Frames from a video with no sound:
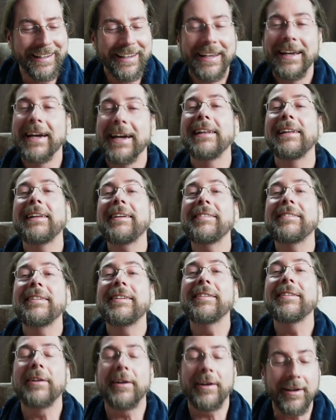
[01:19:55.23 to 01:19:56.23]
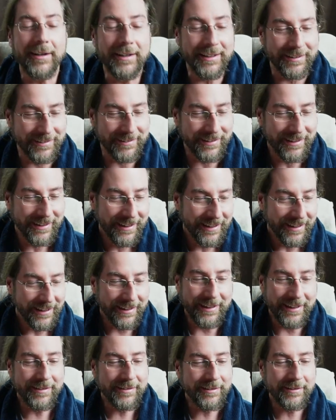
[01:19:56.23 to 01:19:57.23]
At least he's honest. And
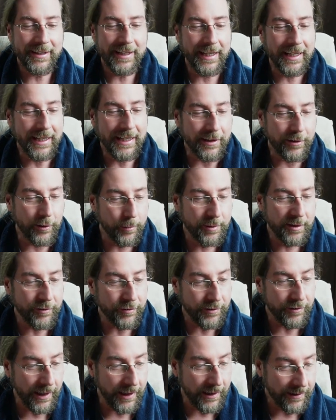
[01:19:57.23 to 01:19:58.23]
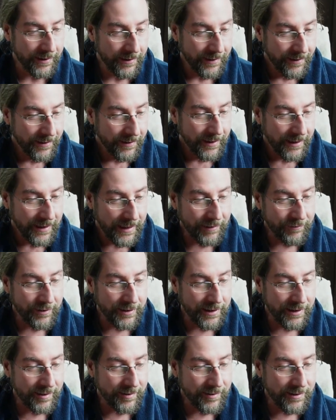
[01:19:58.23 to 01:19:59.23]
that's okay. Go be a fan. Have a
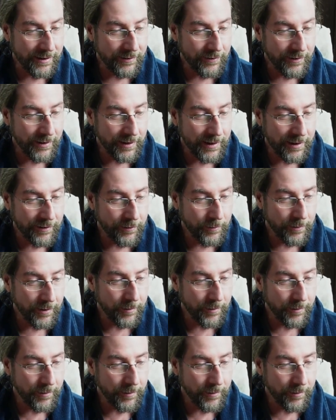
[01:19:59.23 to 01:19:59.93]
nice evening, everyone.